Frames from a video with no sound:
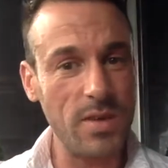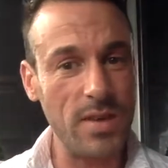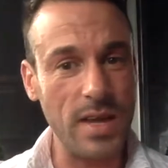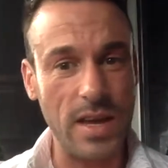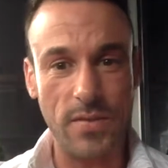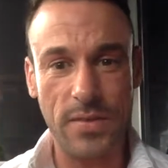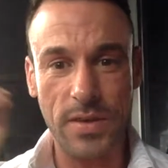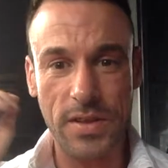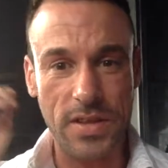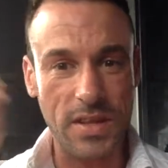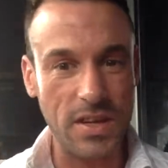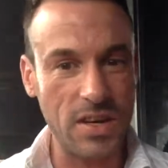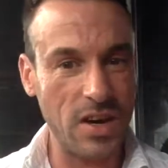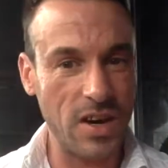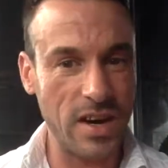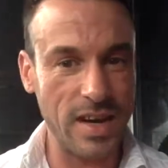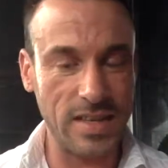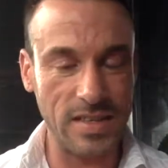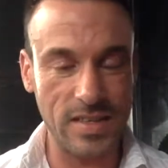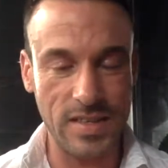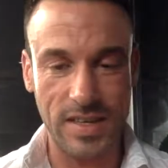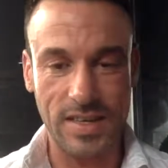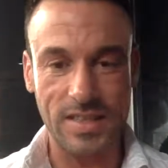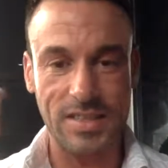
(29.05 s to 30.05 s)
even the
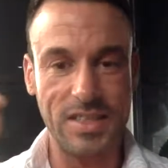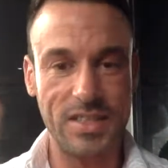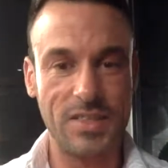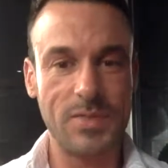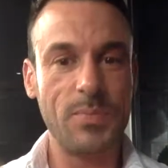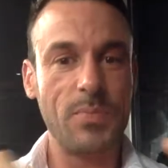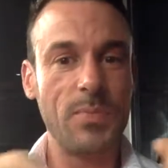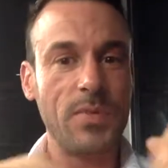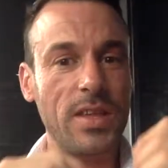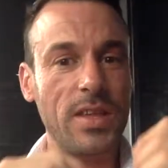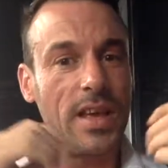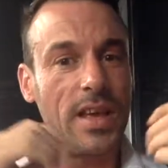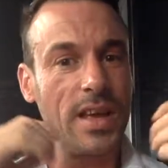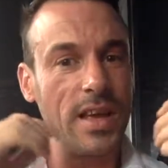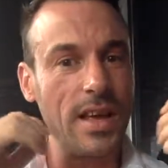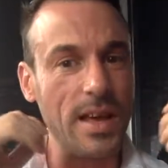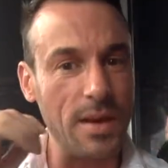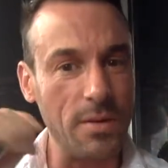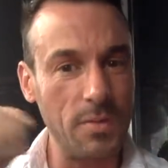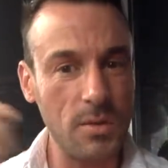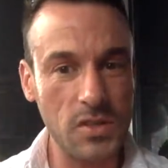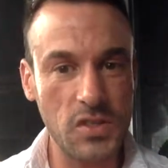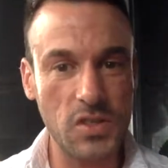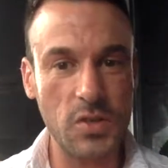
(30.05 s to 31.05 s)
90s,
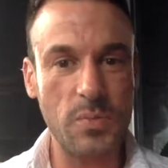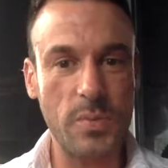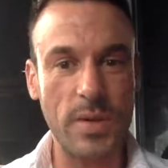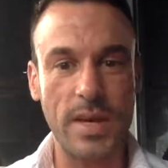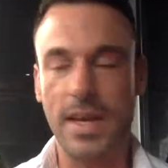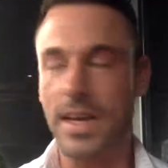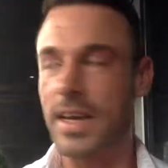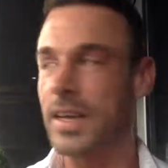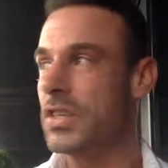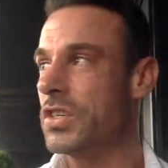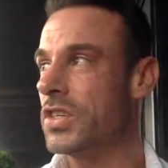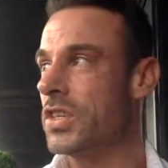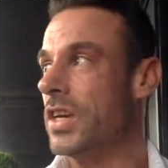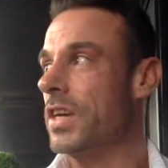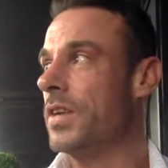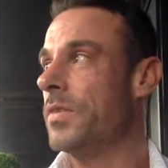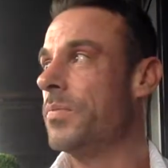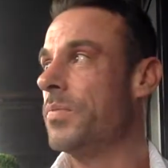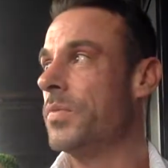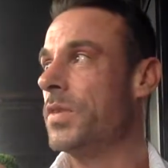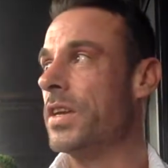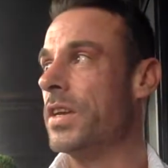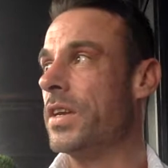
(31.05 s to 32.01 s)
it was a big issue.